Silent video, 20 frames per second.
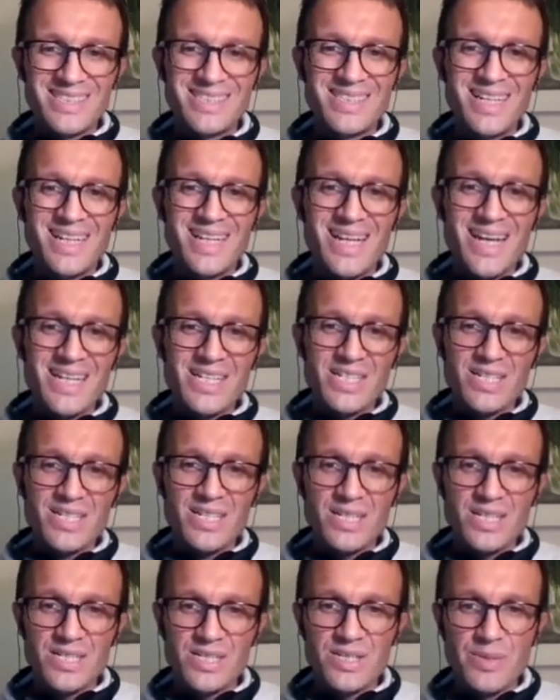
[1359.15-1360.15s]
the less
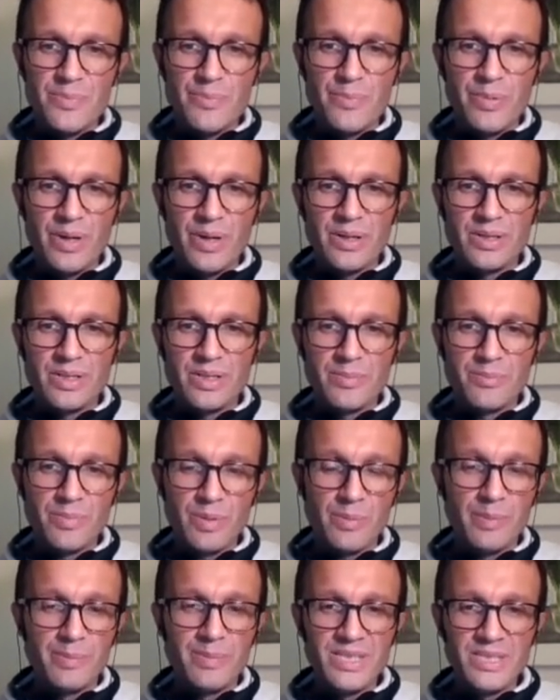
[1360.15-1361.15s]
is the
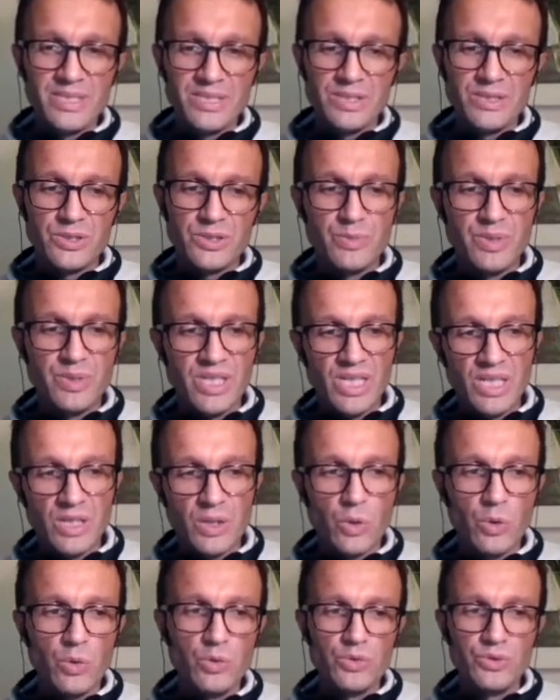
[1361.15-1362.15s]
probability to be
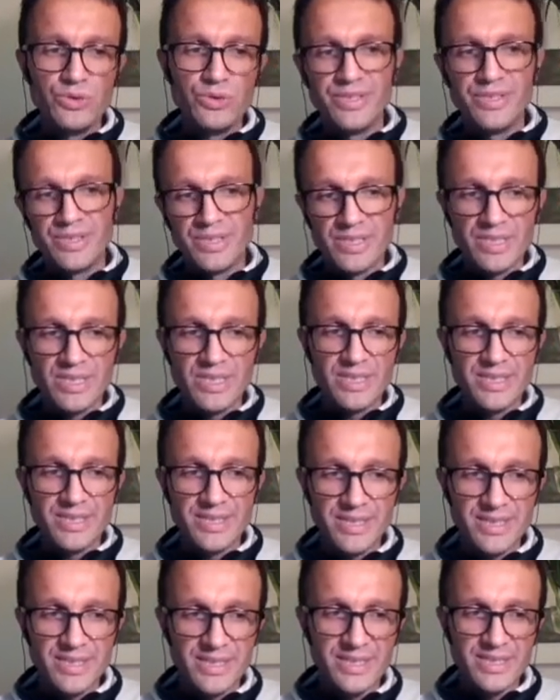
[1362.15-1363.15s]
included in
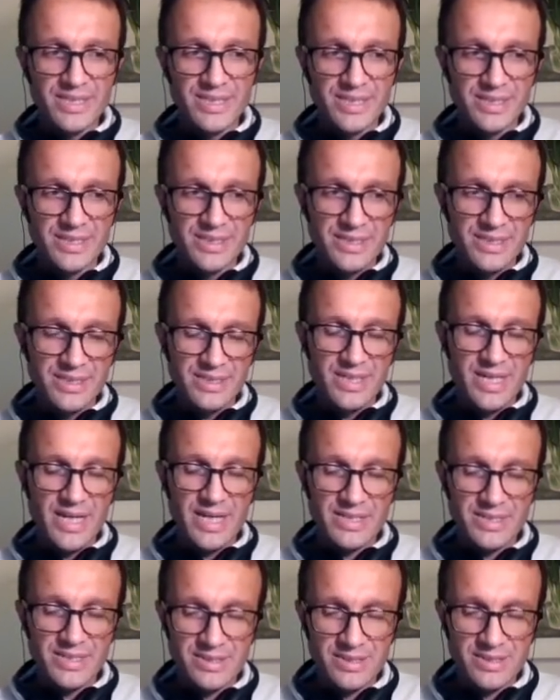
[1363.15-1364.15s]
the
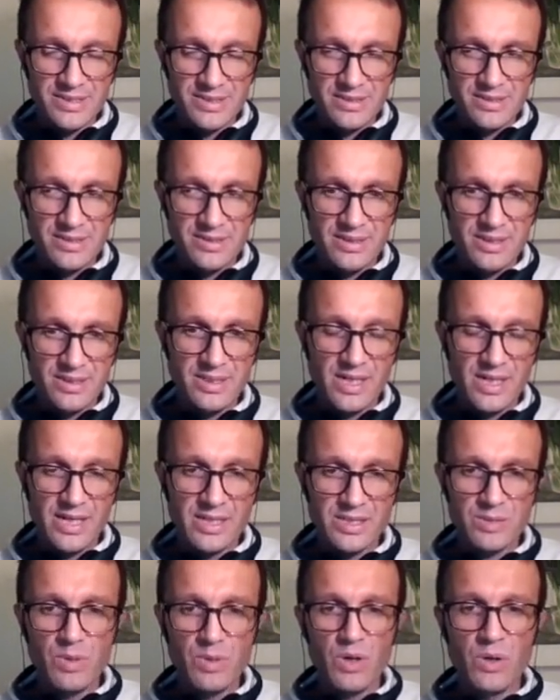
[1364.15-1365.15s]

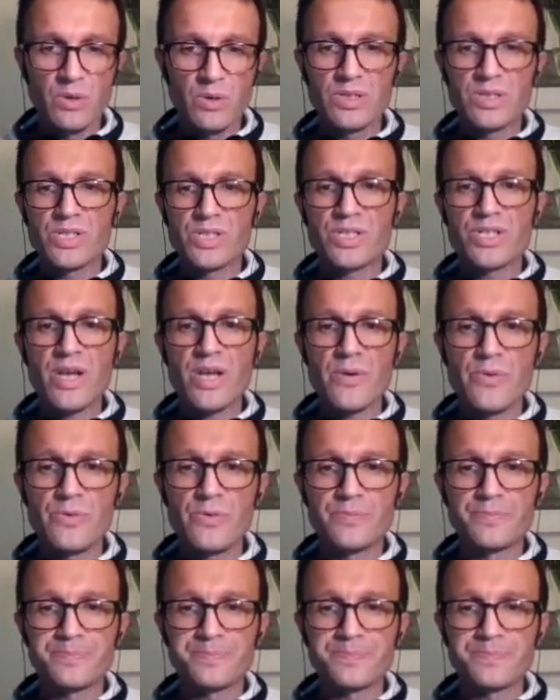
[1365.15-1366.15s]
next block. So